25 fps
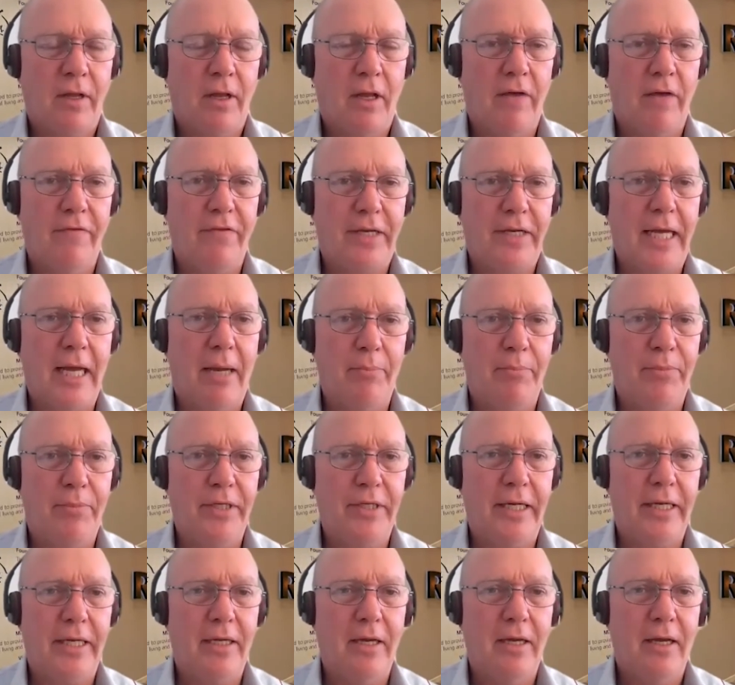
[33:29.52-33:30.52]
of a
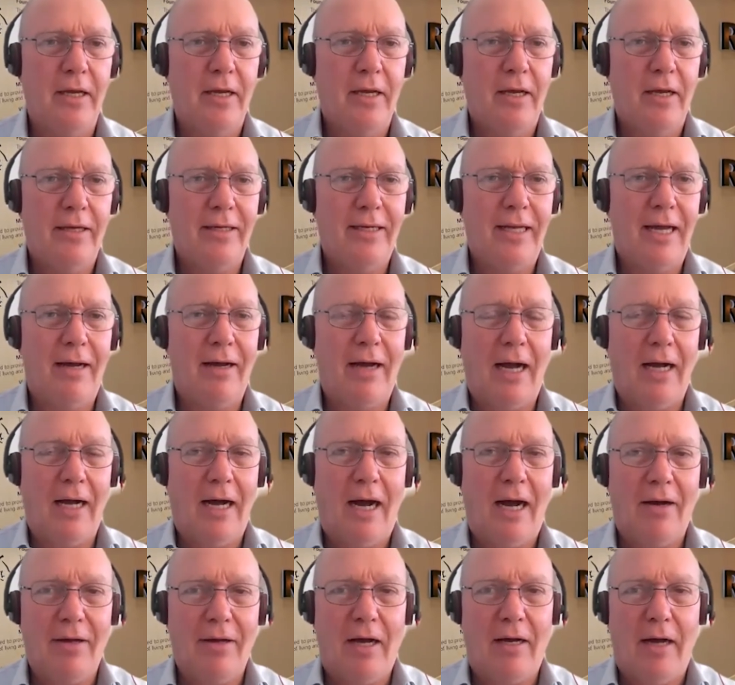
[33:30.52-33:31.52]
company. You
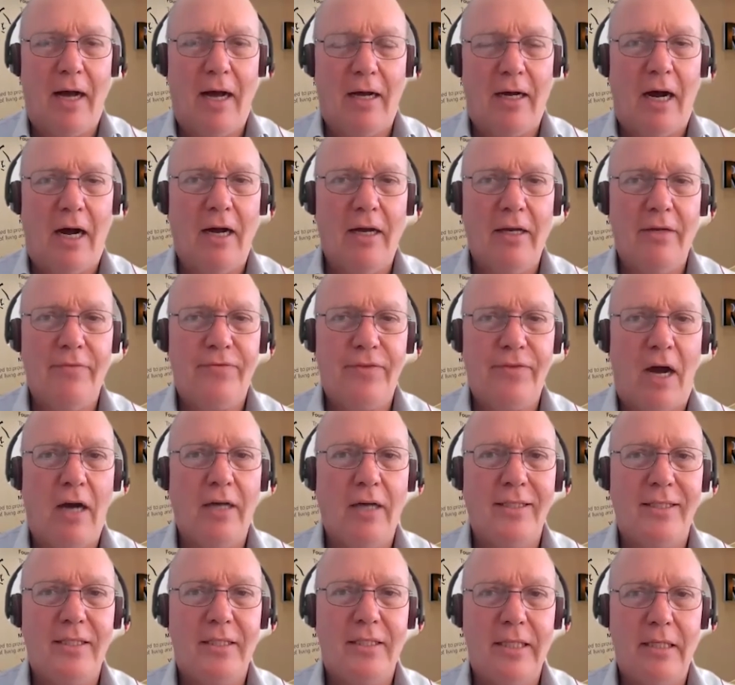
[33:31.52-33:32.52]
know,
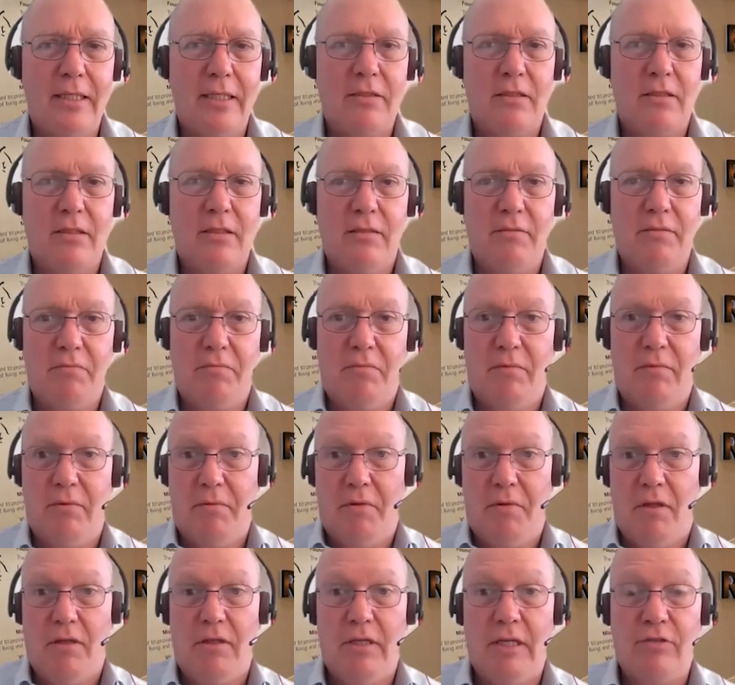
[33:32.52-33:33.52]
I sit
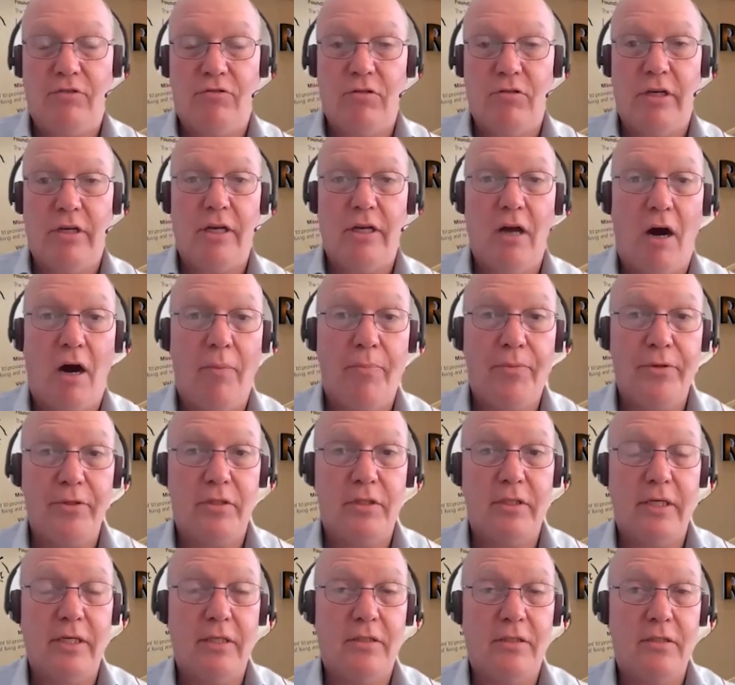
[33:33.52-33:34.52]
literally
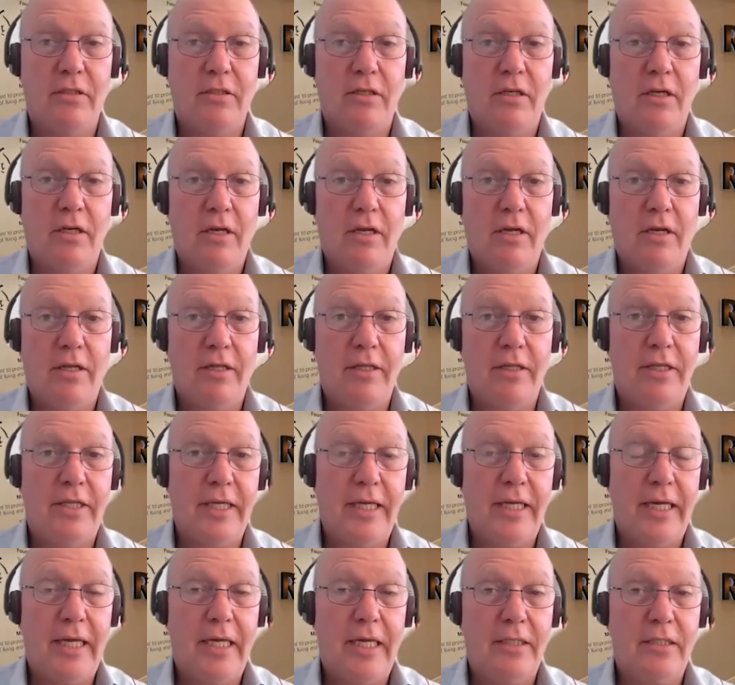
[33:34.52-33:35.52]
opposite
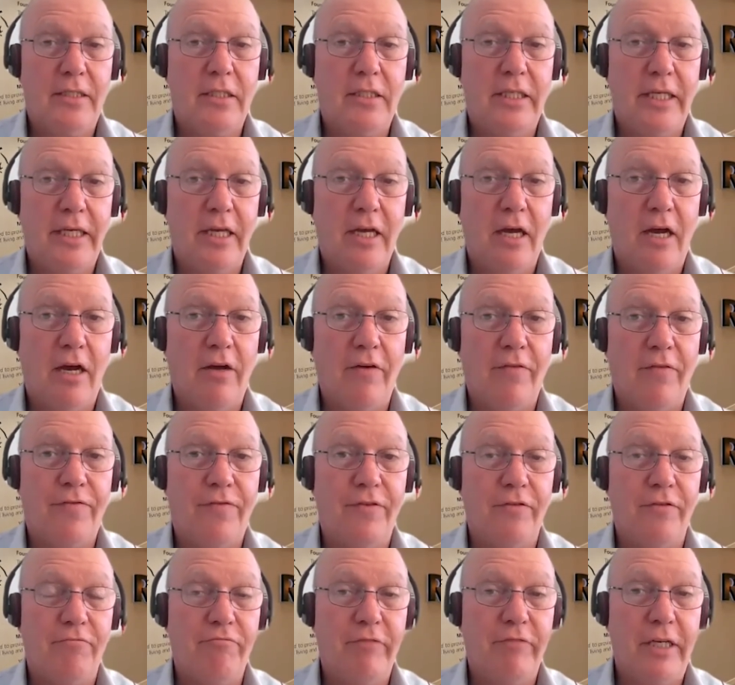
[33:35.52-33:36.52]
the CEO
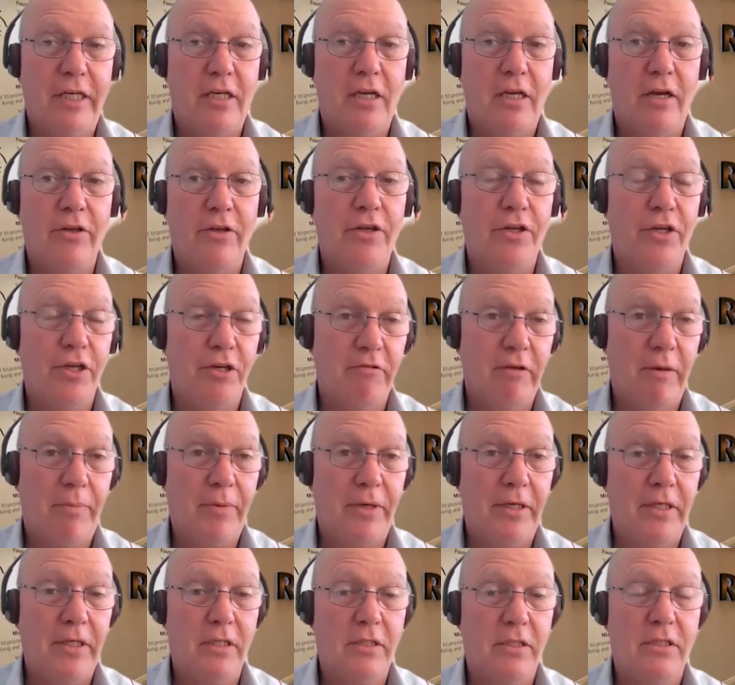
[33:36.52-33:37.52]
for Rico Europe
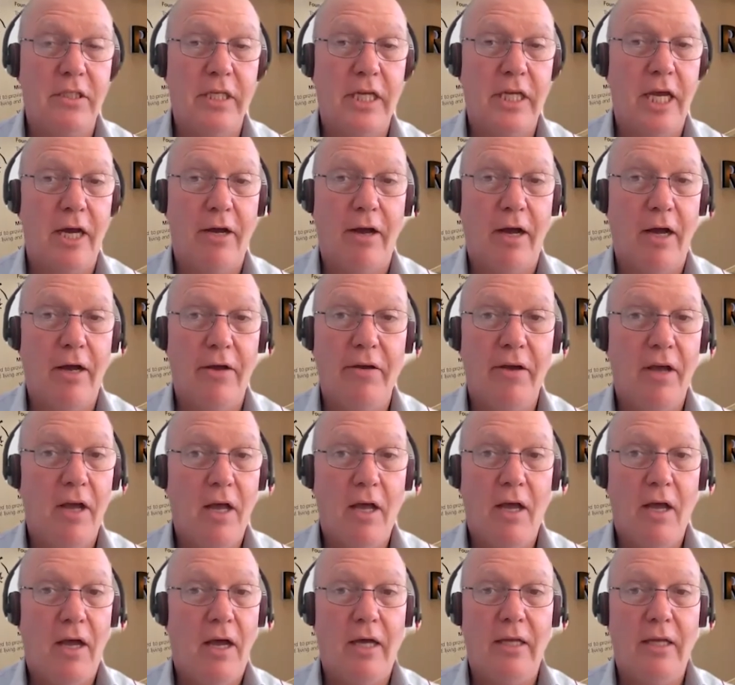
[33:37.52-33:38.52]
and the COO.
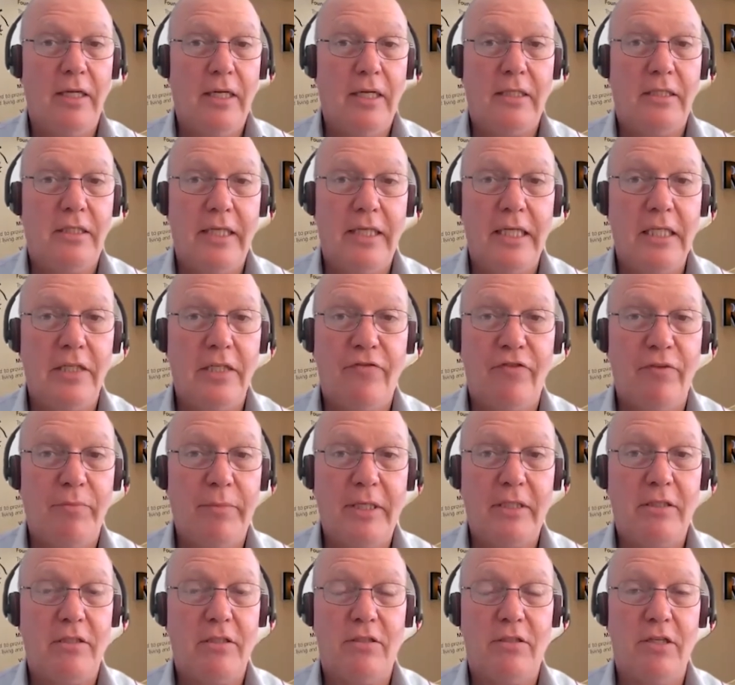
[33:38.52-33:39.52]
And it's easy for
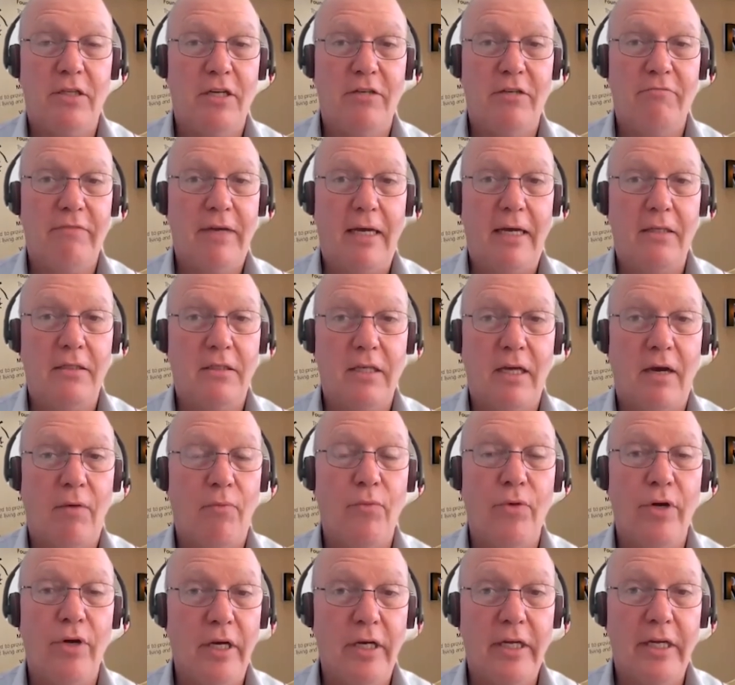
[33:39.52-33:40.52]
me to turn around and say,
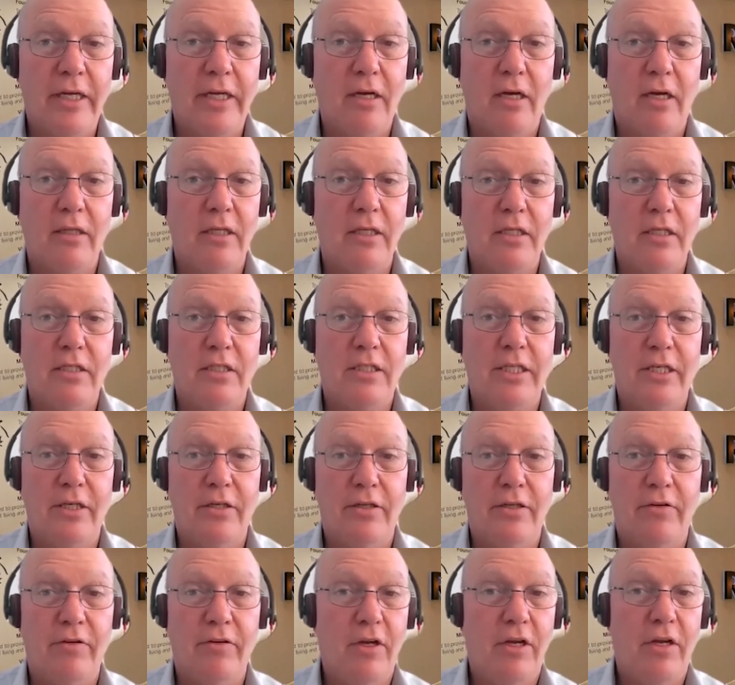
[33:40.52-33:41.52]
I'm working on this
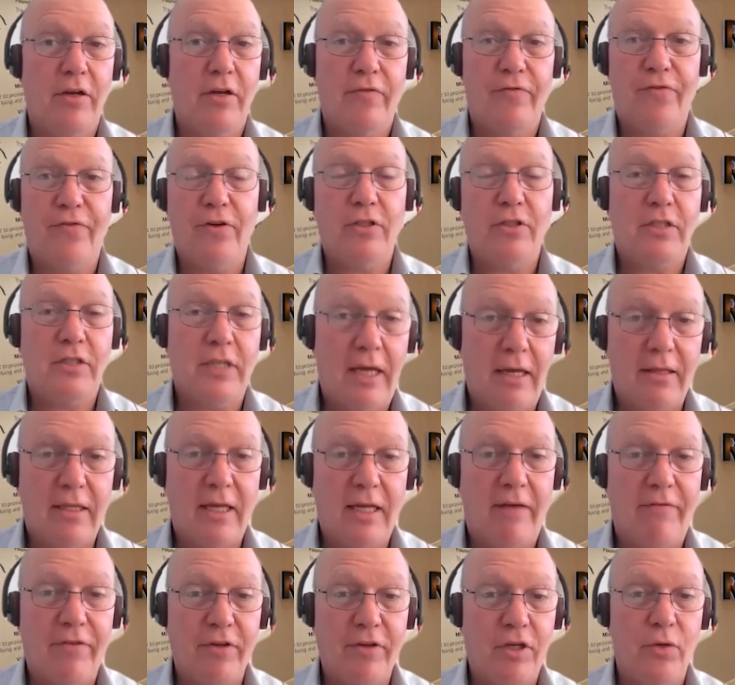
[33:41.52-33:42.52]
deal for South
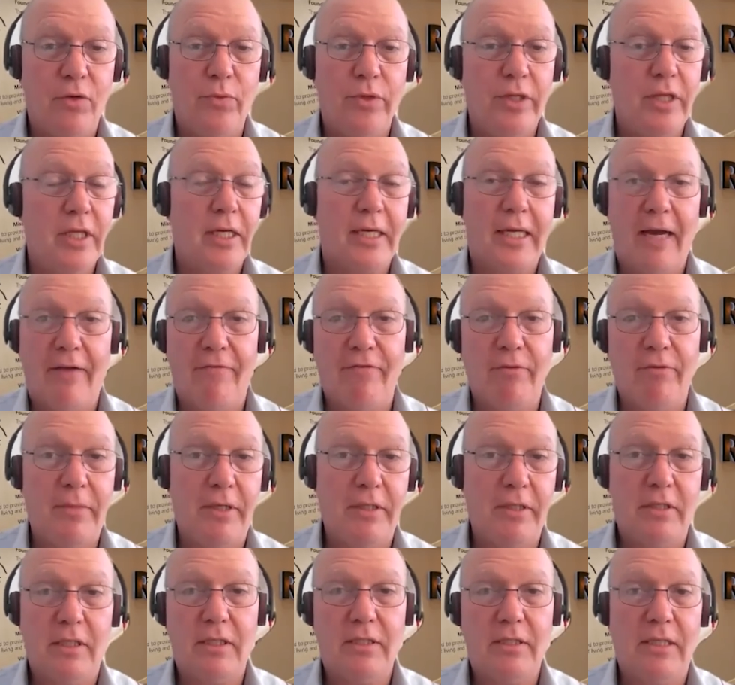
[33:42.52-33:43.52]
Africa with the
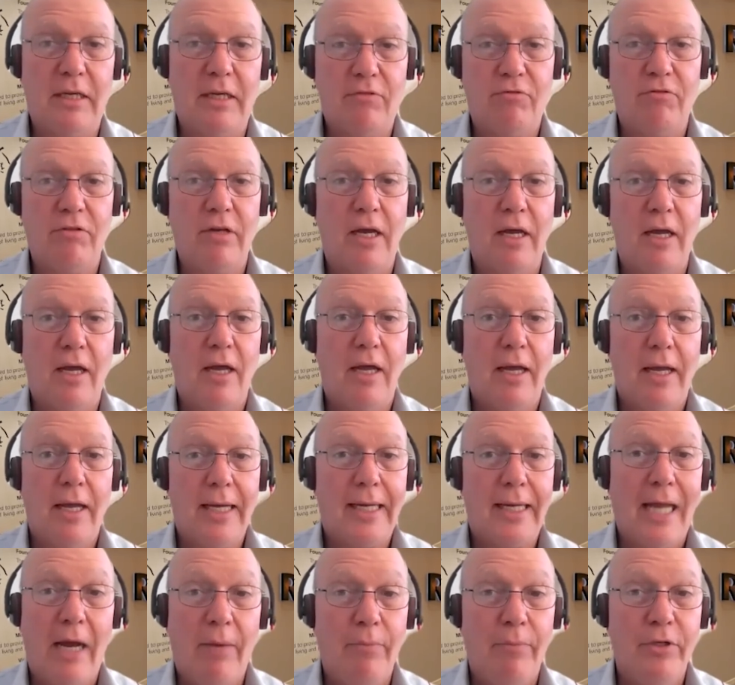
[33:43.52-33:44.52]
government, etc.
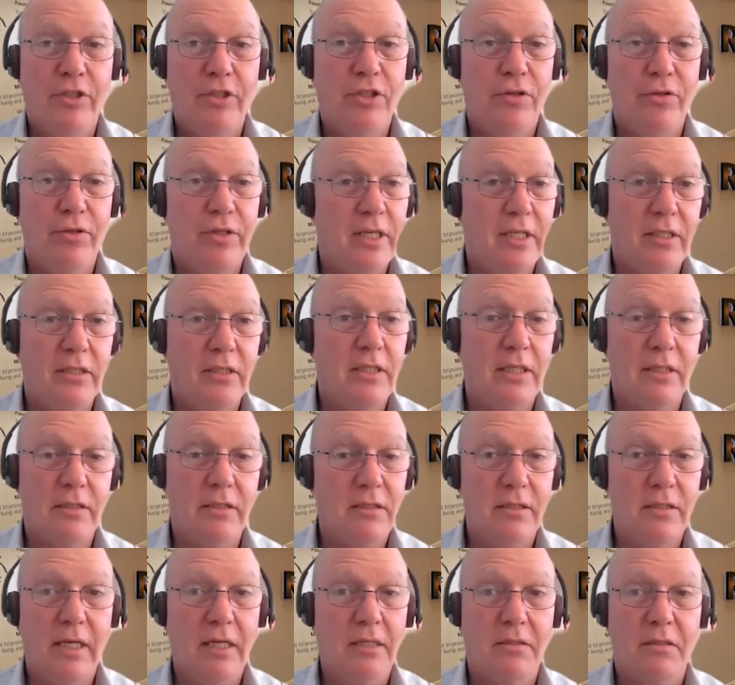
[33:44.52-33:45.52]
Can we do this,
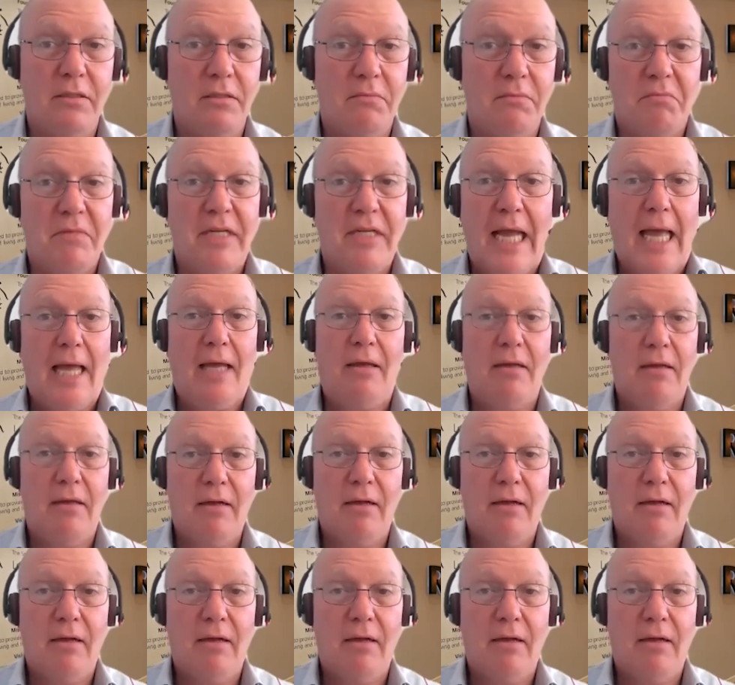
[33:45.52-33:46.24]
this, and this? Yeah.